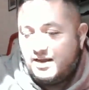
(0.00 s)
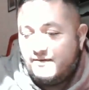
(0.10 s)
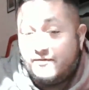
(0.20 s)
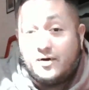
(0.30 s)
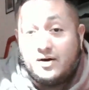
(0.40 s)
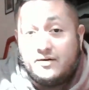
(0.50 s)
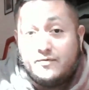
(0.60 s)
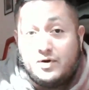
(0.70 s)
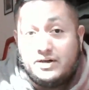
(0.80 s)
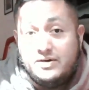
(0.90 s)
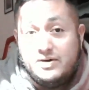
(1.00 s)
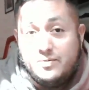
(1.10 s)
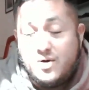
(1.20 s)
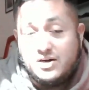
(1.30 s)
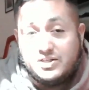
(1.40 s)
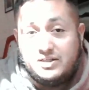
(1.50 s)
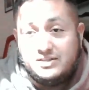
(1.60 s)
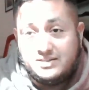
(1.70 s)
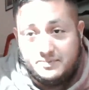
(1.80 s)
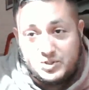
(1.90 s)
And for you new
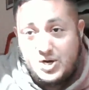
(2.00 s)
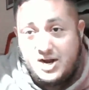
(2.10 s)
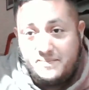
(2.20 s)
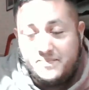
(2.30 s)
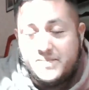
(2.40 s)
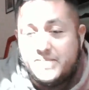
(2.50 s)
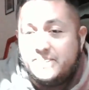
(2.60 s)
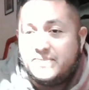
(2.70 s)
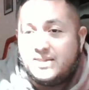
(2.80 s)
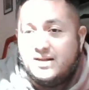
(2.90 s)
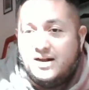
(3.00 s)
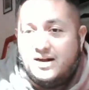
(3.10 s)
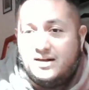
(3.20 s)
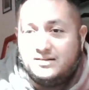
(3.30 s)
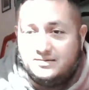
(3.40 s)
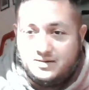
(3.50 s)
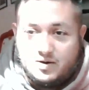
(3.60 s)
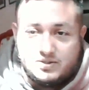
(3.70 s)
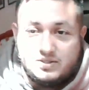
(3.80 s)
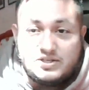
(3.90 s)
watchers, subscribe.
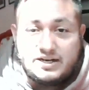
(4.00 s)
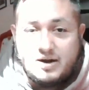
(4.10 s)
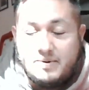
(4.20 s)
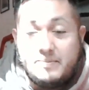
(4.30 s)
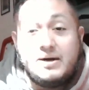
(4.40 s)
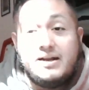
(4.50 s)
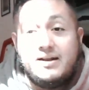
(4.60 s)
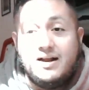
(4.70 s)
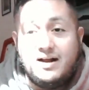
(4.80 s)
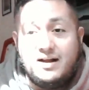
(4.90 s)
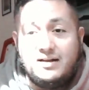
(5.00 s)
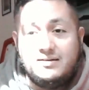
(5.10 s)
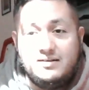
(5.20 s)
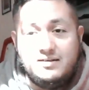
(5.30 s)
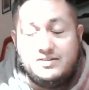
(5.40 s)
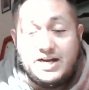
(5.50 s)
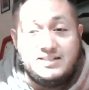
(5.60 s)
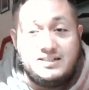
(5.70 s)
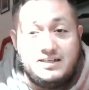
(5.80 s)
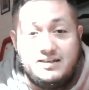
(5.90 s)
Also, check out my buddy
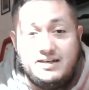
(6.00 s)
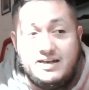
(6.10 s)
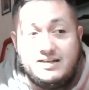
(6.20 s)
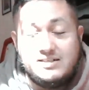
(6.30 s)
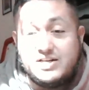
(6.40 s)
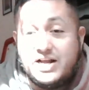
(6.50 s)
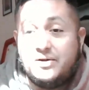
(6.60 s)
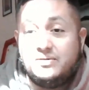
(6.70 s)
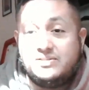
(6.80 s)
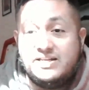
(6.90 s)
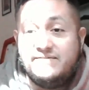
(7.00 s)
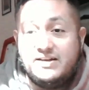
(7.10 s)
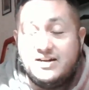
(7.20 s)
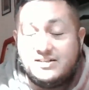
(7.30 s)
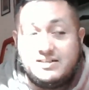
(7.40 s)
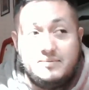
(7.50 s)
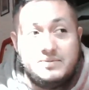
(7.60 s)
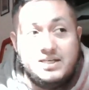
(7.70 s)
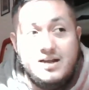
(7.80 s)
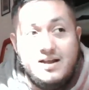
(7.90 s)
Jason. He has a channel, CV
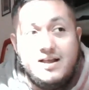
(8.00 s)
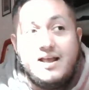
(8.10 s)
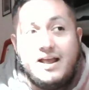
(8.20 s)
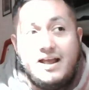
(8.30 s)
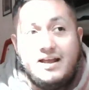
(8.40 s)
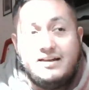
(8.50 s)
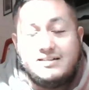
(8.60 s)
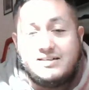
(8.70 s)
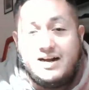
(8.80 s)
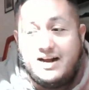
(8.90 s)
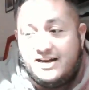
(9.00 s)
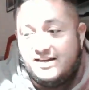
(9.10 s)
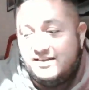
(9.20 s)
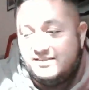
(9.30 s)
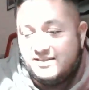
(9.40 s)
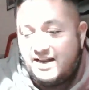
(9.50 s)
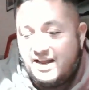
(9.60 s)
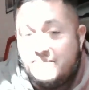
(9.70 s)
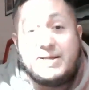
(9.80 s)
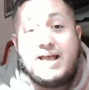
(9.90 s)
Customs, and this guy is
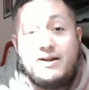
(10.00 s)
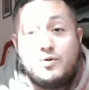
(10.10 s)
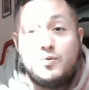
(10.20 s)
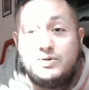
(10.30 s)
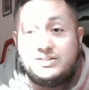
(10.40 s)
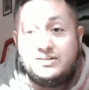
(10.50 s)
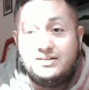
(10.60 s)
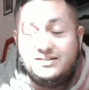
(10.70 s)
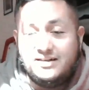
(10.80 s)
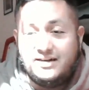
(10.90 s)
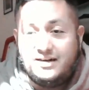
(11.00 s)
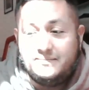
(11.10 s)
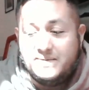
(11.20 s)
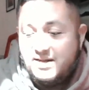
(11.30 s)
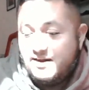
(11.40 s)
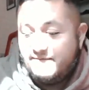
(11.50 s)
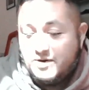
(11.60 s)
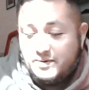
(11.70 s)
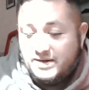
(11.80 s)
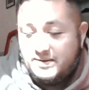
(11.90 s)
a mechanical wizard. I've
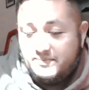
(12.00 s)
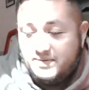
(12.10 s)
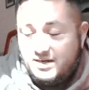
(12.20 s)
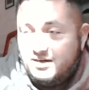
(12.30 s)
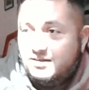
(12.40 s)
known him